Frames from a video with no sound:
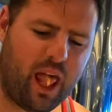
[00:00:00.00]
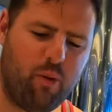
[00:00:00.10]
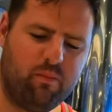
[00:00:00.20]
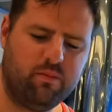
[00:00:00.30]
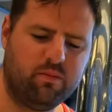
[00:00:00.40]
They
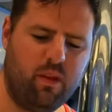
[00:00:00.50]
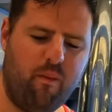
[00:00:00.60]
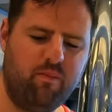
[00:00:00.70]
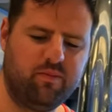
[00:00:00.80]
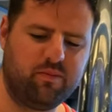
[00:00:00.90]
good?
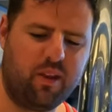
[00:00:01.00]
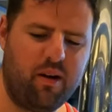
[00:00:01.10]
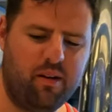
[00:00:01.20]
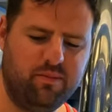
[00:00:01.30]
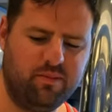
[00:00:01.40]

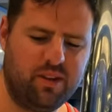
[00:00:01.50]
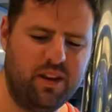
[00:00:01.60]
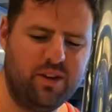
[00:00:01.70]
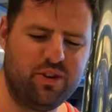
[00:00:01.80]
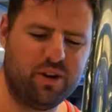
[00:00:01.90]

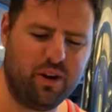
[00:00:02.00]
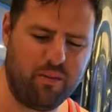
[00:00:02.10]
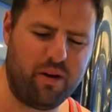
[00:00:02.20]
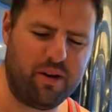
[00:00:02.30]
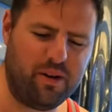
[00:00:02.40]
Need sugar,
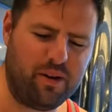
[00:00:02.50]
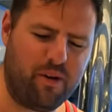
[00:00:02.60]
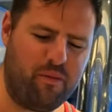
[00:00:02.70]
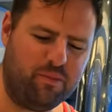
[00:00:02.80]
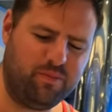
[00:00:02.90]
but here you go.